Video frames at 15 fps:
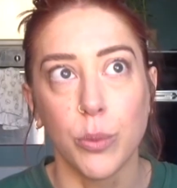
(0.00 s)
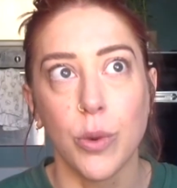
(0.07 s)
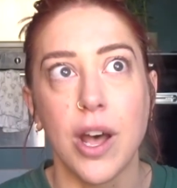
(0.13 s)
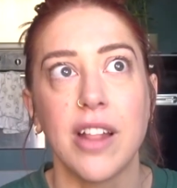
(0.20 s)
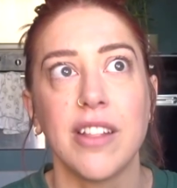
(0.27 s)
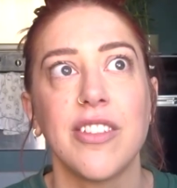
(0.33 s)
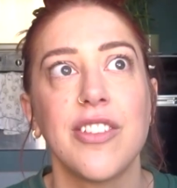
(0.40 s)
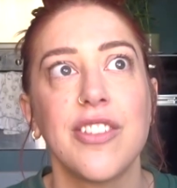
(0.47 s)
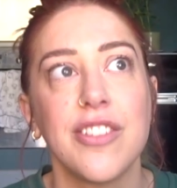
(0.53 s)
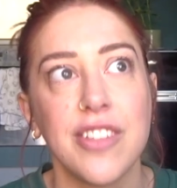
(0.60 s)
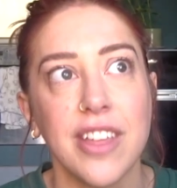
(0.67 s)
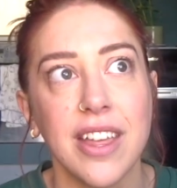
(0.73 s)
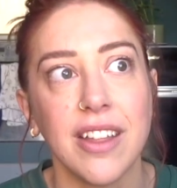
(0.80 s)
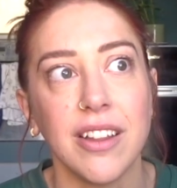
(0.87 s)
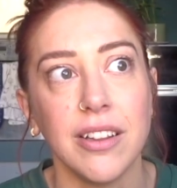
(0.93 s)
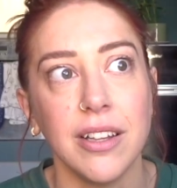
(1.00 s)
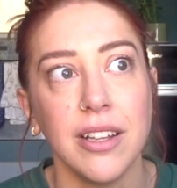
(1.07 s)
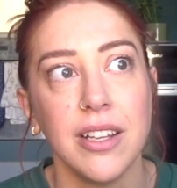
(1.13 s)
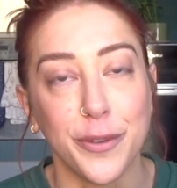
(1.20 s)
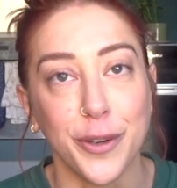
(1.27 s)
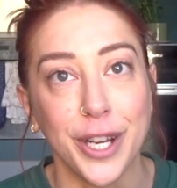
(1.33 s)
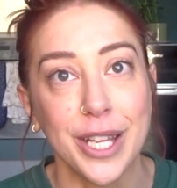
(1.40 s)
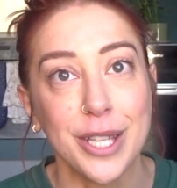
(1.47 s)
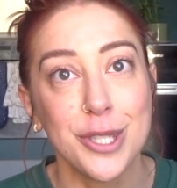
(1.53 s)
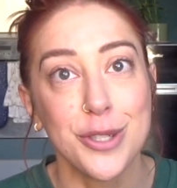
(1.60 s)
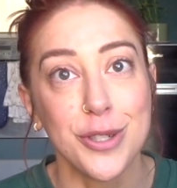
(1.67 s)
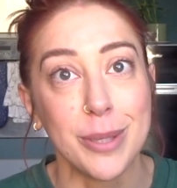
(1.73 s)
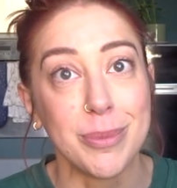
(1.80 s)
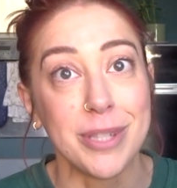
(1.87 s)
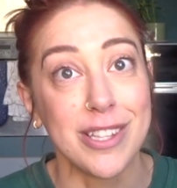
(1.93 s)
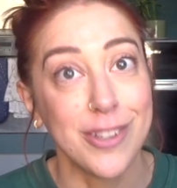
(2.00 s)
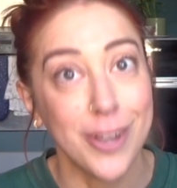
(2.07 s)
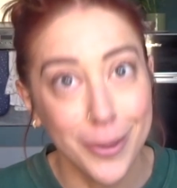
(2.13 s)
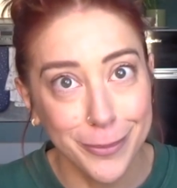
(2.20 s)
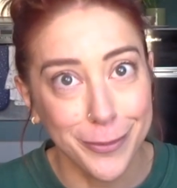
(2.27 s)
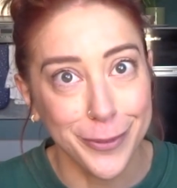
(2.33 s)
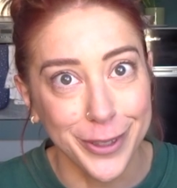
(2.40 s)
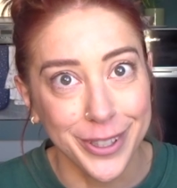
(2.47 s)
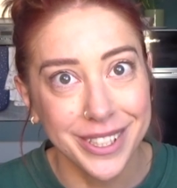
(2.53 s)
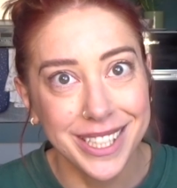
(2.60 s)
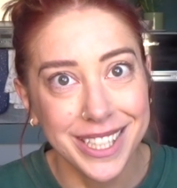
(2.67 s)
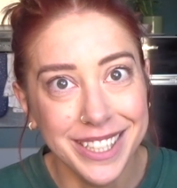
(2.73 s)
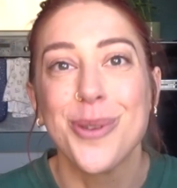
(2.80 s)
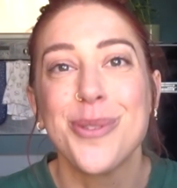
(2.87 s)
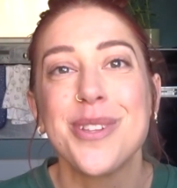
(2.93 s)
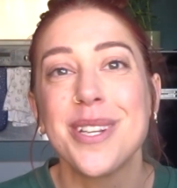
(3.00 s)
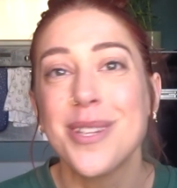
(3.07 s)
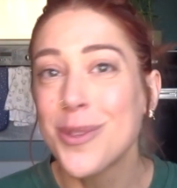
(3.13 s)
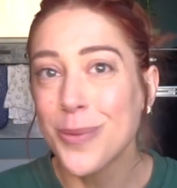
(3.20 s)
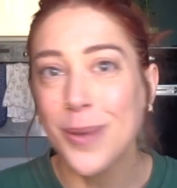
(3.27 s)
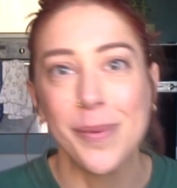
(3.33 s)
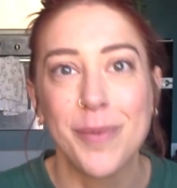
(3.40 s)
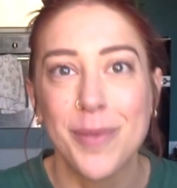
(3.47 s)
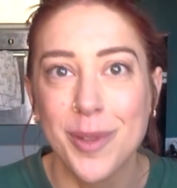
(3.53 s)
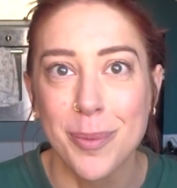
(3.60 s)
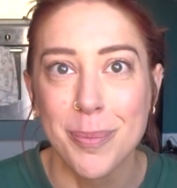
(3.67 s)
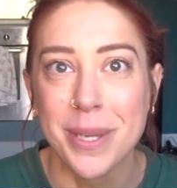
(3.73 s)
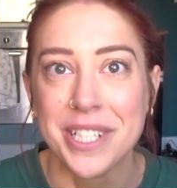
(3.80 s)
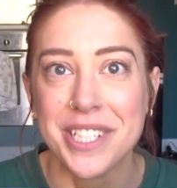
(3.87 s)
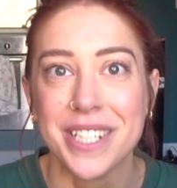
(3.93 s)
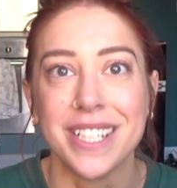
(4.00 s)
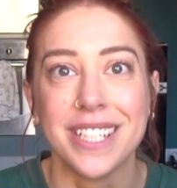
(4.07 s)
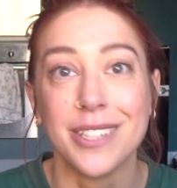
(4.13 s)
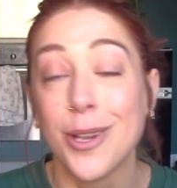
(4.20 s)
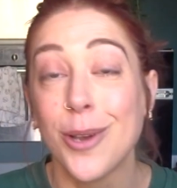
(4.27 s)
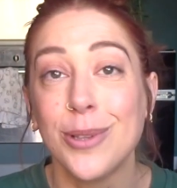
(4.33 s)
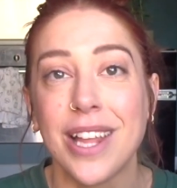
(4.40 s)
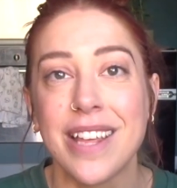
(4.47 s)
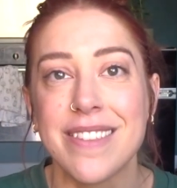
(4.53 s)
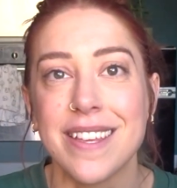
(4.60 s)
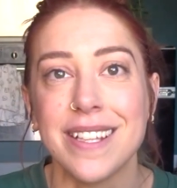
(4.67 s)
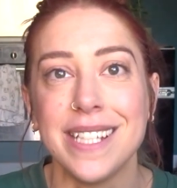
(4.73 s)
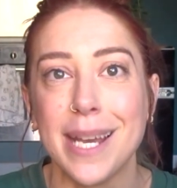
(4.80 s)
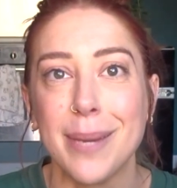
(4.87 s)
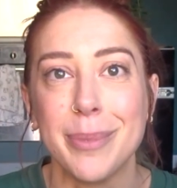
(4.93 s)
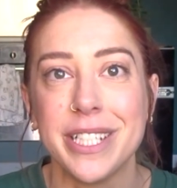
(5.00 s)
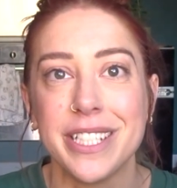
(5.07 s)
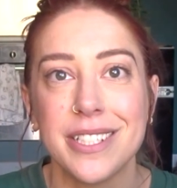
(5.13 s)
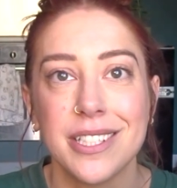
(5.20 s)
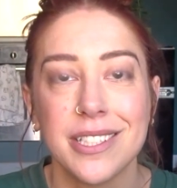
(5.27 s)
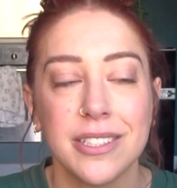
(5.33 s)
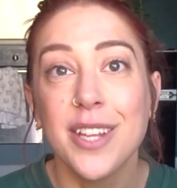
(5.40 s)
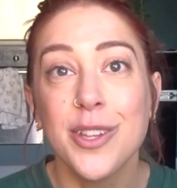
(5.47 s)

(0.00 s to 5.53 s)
that, while still offering extreme discomfort, results in a swift submission and no lasting damage.